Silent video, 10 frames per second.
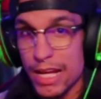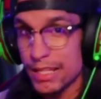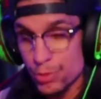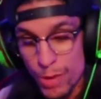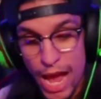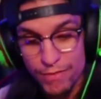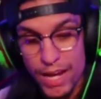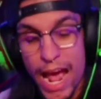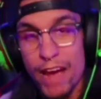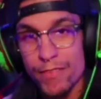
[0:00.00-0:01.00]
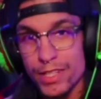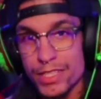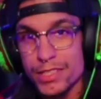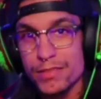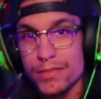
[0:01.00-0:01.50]
you have to
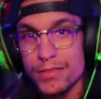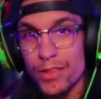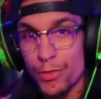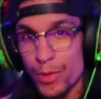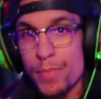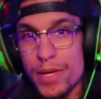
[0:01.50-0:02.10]
average 3